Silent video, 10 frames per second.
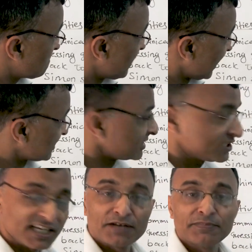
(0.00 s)

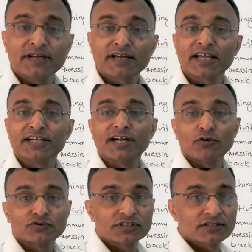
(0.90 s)
practice can be carried
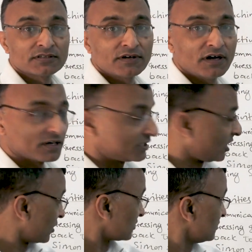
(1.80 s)
out or
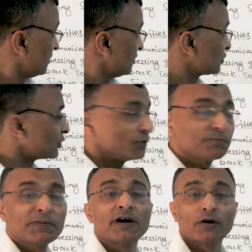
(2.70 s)
done
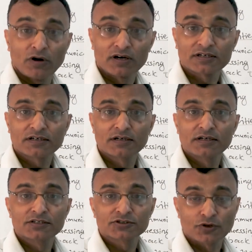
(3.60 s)
through pair work.
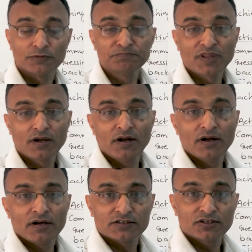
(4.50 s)
So
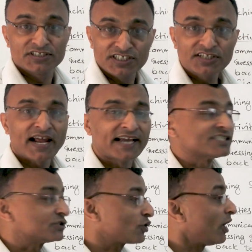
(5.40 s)
the teacher
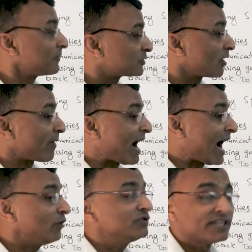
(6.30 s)
has to observe
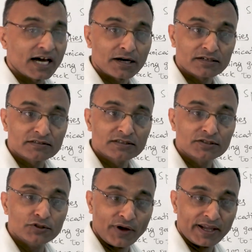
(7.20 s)
how they are
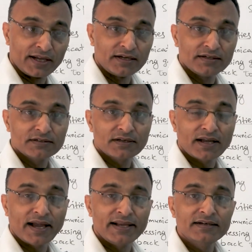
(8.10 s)
doing,
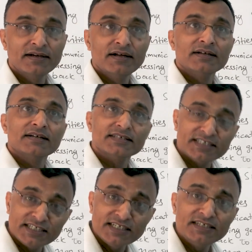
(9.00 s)
and
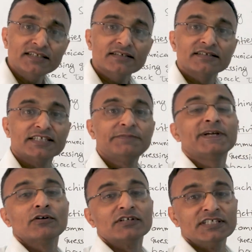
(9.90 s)
in
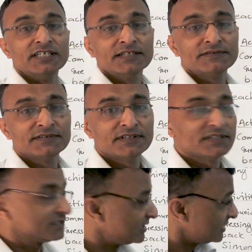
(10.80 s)
difficulty,
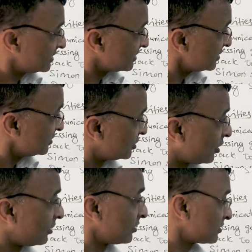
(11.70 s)

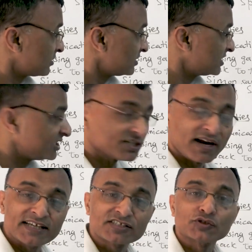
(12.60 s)
the teacher
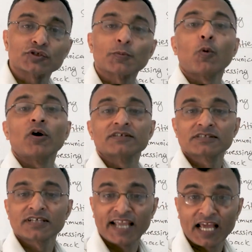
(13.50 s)
has to
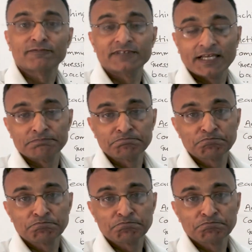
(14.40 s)
support, help them.